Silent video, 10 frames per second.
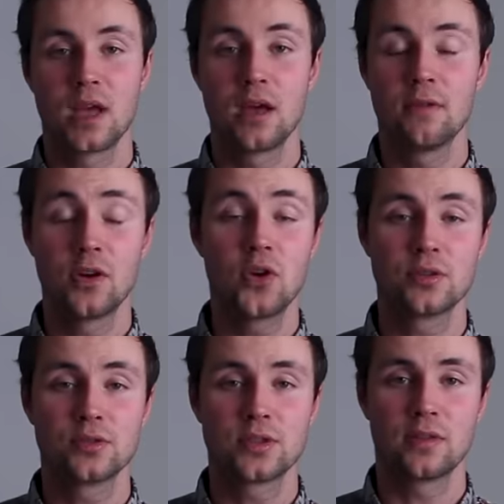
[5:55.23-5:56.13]
A very
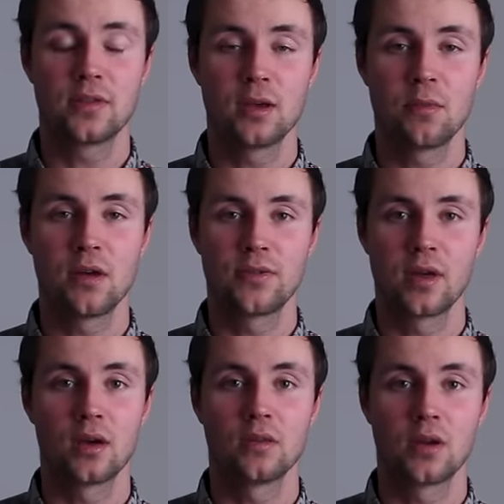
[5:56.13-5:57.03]
interesting thing about
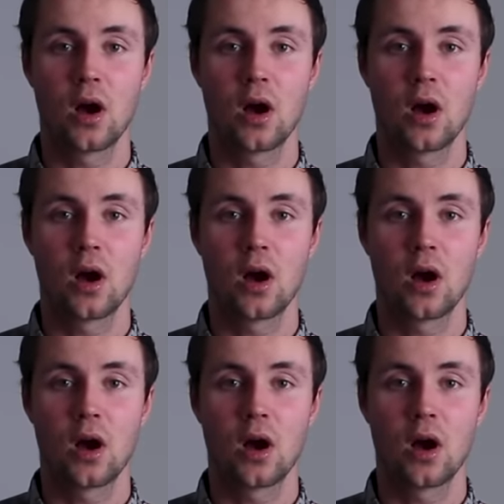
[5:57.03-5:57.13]
the